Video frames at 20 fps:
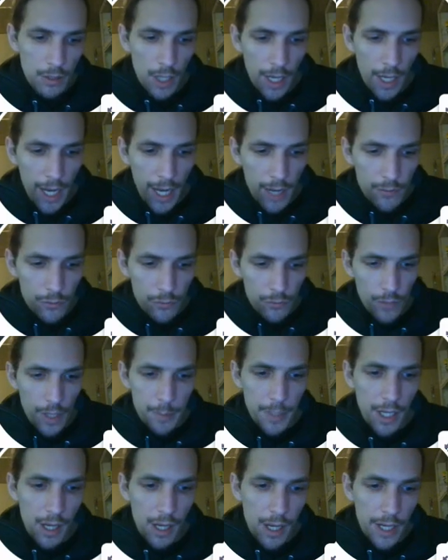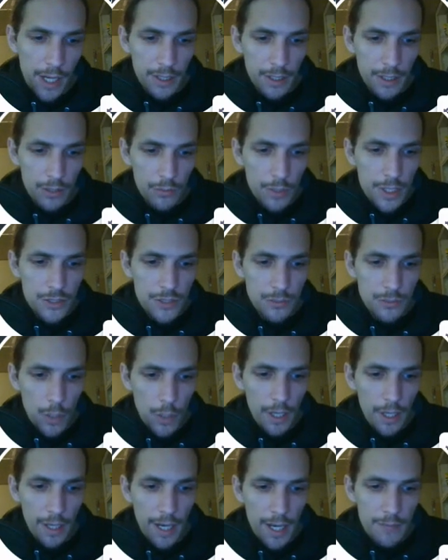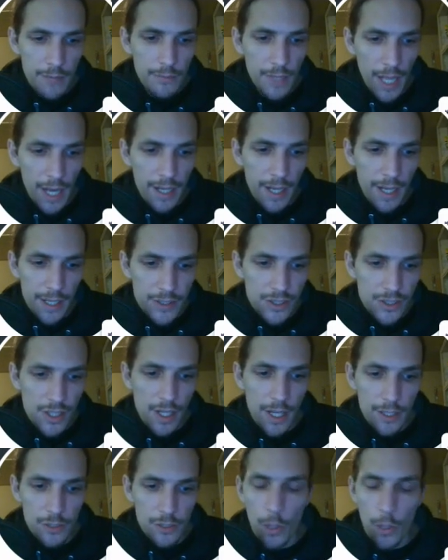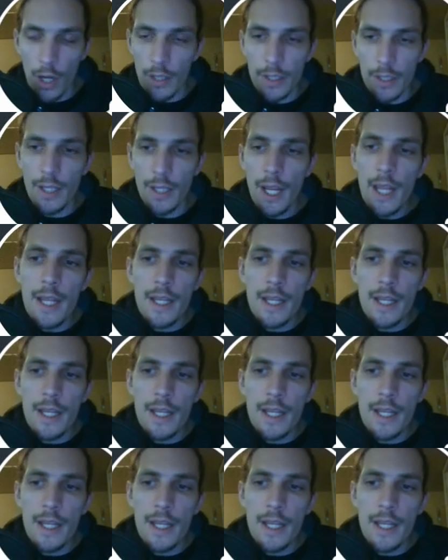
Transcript: I have it right behind, and the reason why I have that as the next product